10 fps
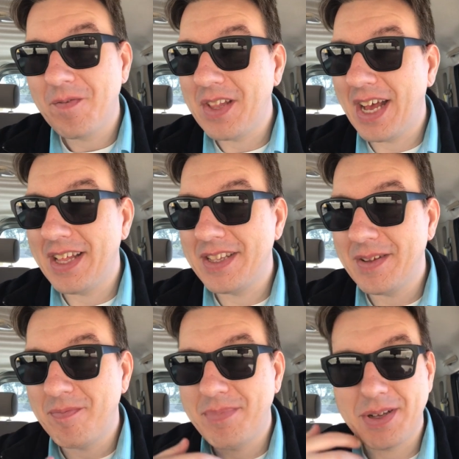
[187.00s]

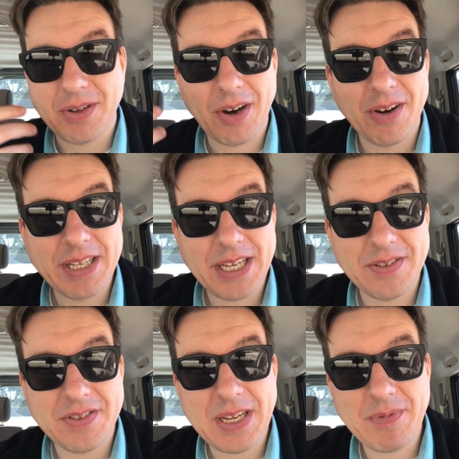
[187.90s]
bill gartley
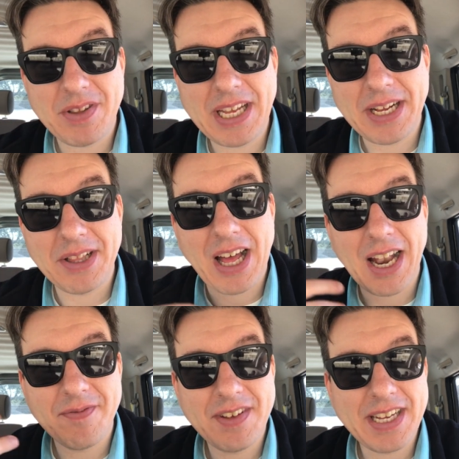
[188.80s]
doesn't seem to think a
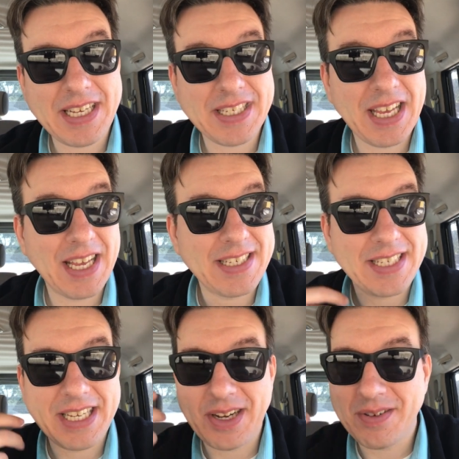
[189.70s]
lot of it he
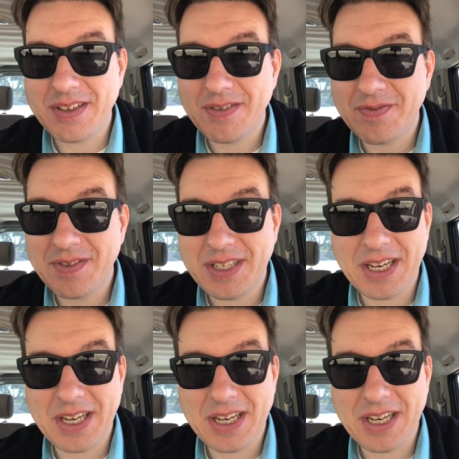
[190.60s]
says you know you've